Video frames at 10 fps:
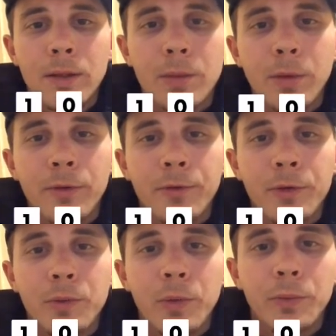needs to be the
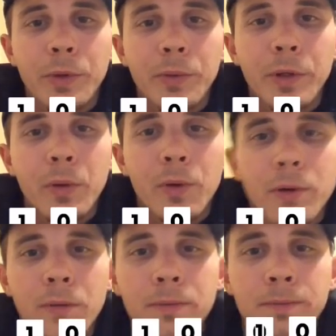first one we
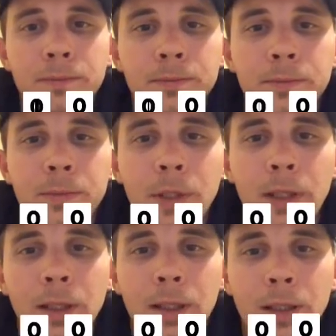reorder.
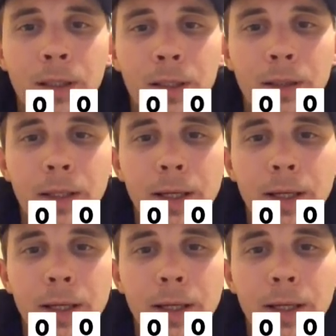And